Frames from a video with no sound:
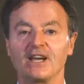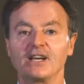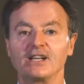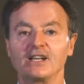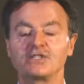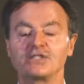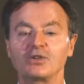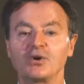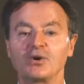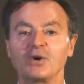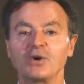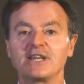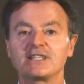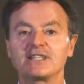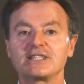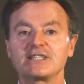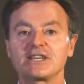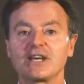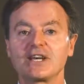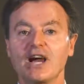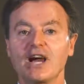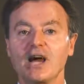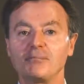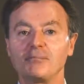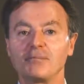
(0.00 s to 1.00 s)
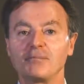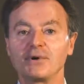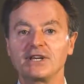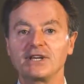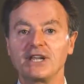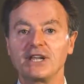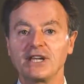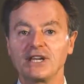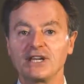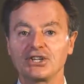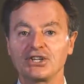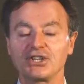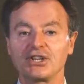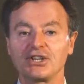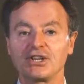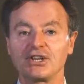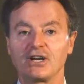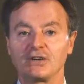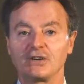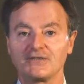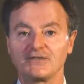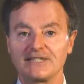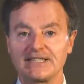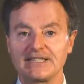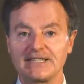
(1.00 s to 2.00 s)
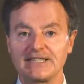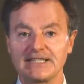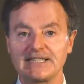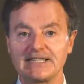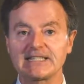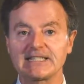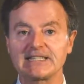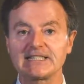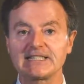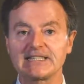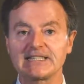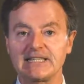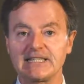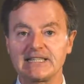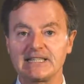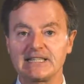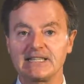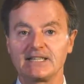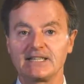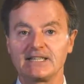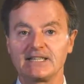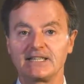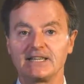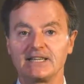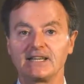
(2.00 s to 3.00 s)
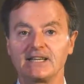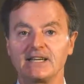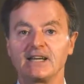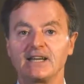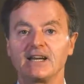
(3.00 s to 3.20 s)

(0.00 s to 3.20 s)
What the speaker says: So it's a combination of 16